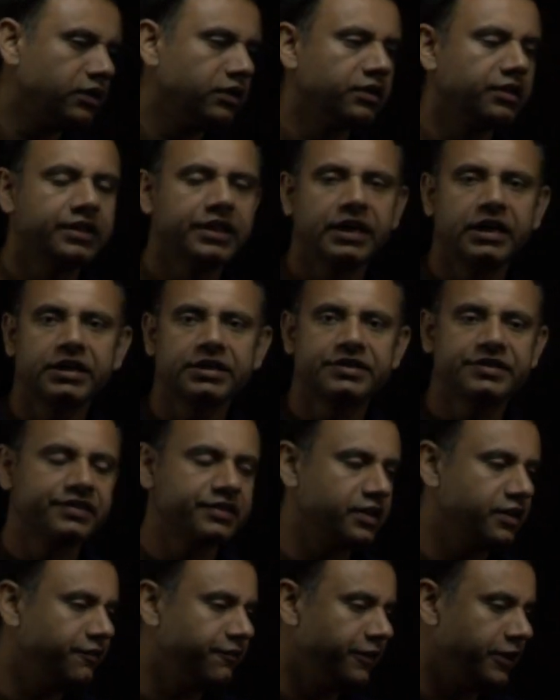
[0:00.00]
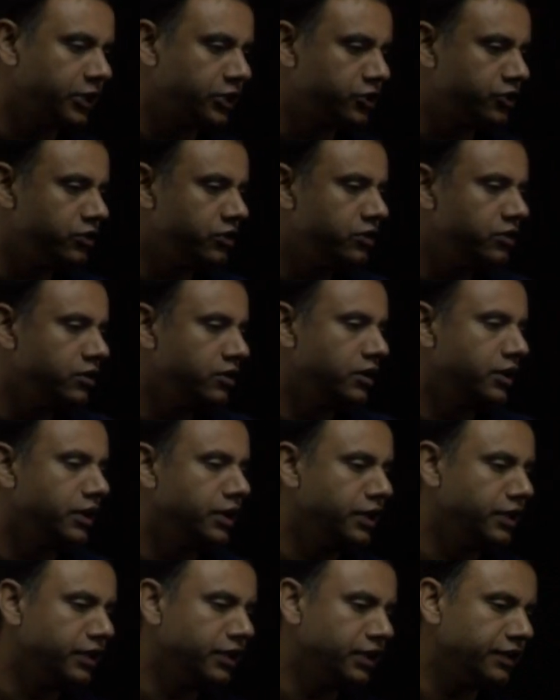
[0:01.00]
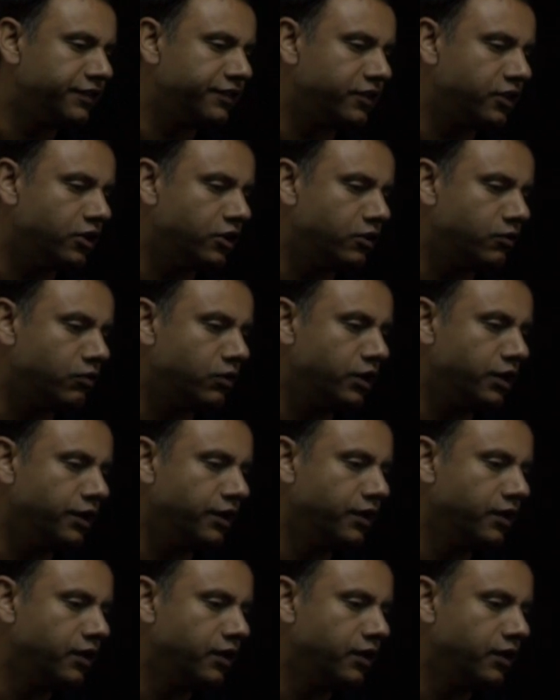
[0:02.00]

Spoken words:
that's a vector, and that's r1.